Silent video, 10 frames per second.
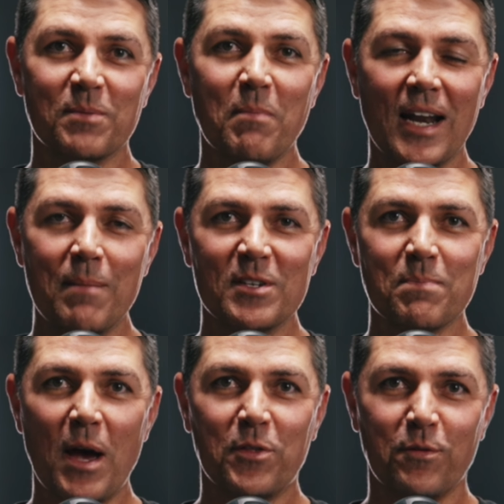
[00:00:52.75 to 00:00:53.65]
My name is
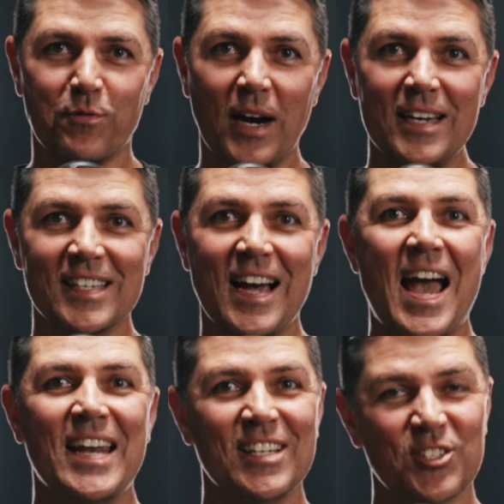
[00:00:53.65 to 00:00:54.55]
Matthew Fraser,
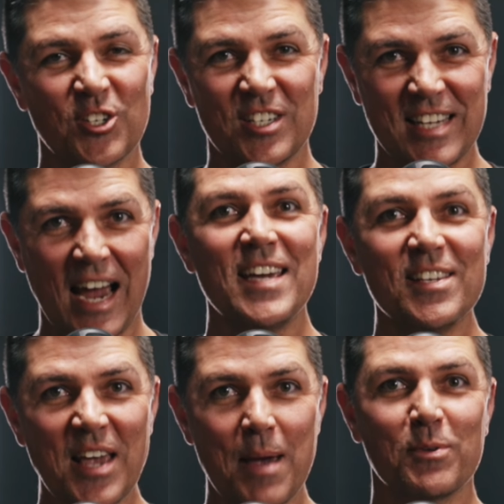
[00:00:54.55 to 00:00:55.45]
and in
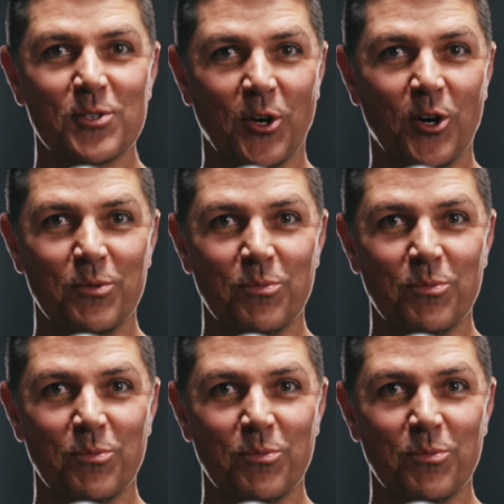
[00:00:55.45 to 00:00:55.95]
today's episode,